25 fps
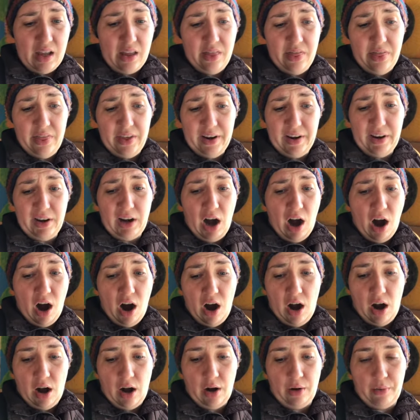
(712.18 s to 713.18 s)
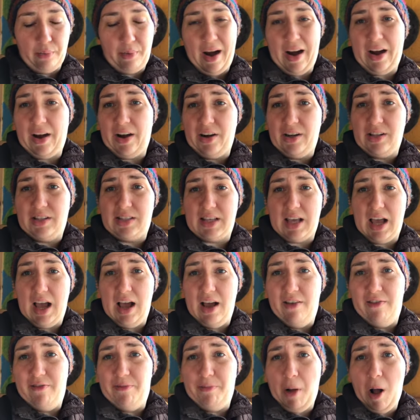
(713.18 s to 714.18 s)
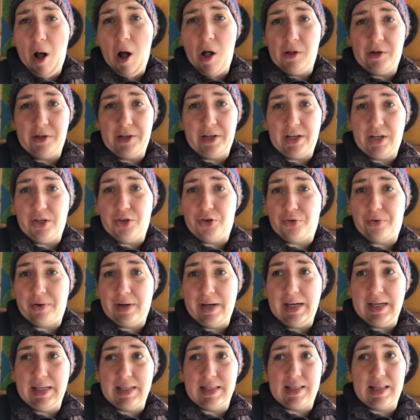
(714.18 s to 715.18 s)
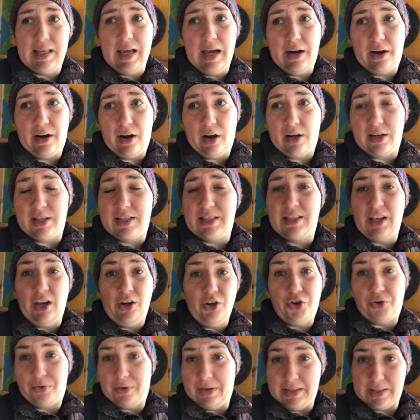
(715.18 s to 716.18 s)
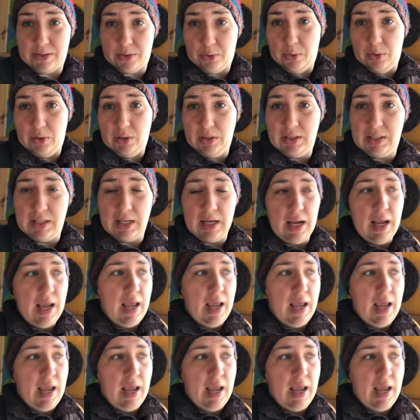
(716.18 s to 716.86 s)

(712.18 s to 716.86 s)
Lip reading: There are records of pollarded trees that are centuries old.